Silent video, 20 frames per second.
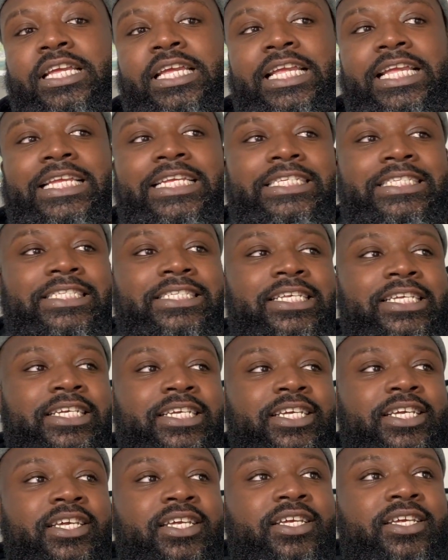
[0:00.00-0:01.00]
is
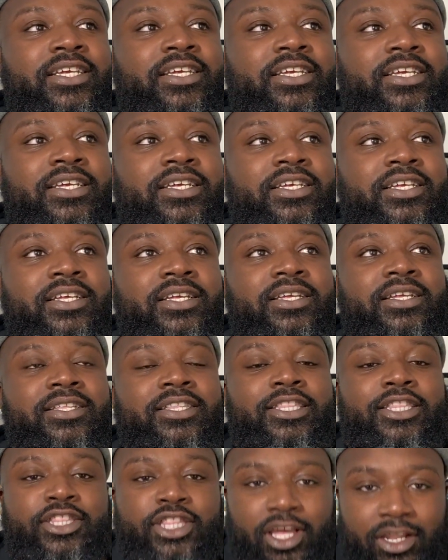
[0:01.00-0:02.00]

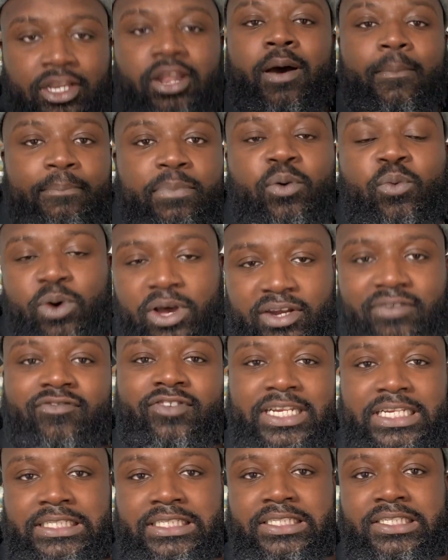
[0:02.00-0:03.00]
the number one
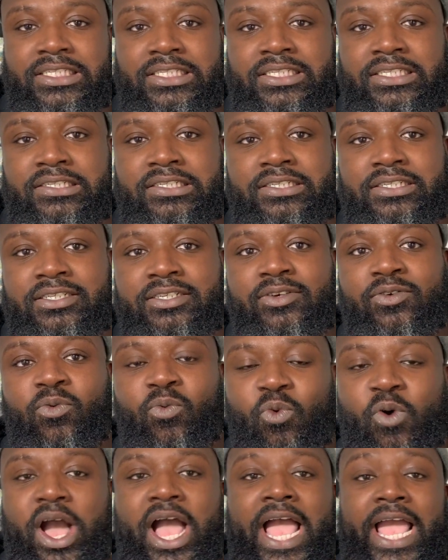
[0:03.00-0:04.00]
reason
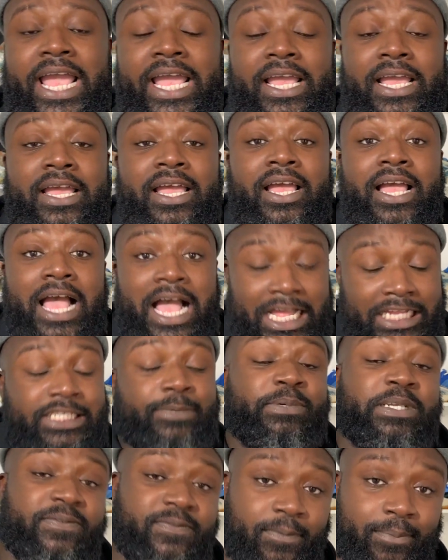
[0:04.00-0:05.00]
why I
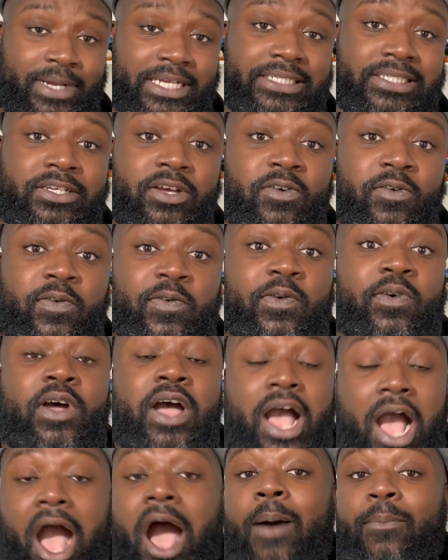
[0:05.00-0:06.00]
speak for myself,
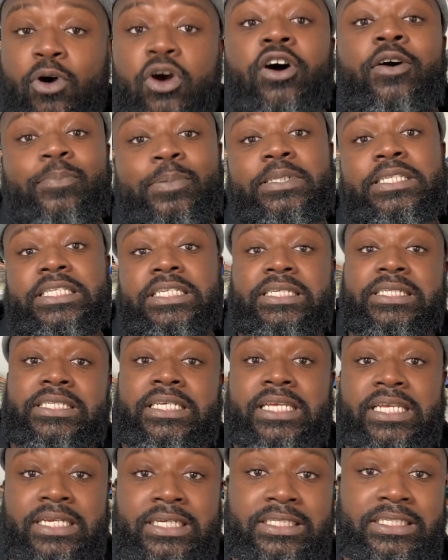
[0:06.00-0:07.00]
I'm copying these
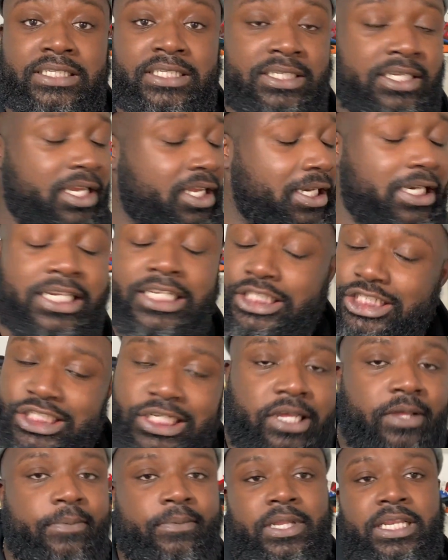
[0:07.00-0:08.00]
kicks
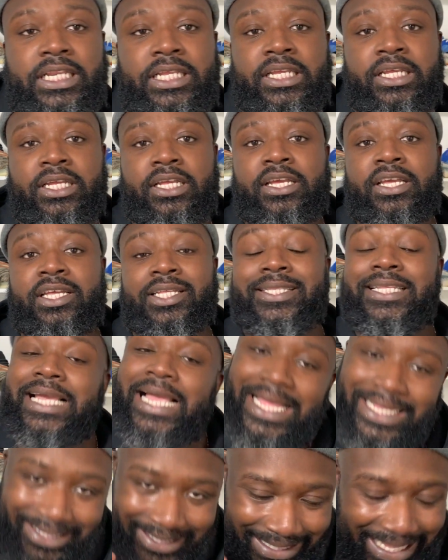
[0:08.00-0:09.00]
legitimately.
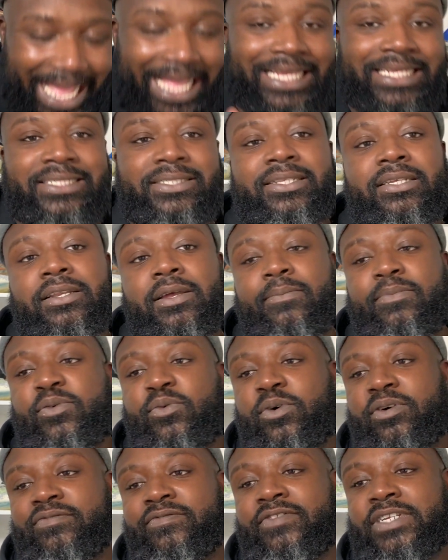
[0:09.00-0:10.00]
That is the number
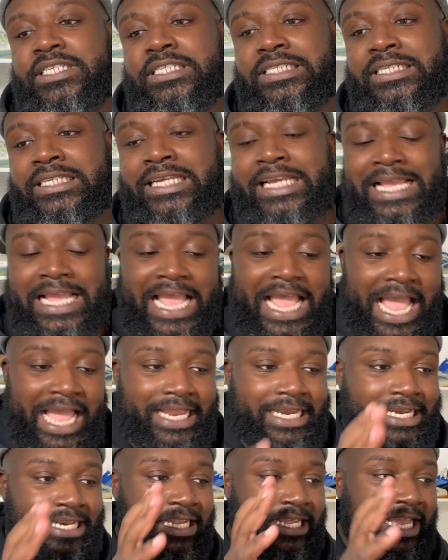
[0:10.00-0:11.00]
one reason.
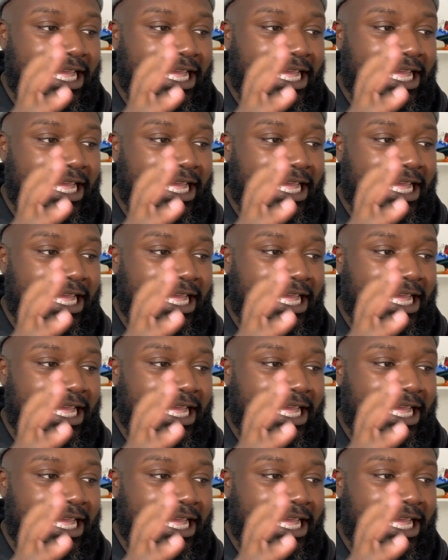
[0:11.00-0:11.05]
And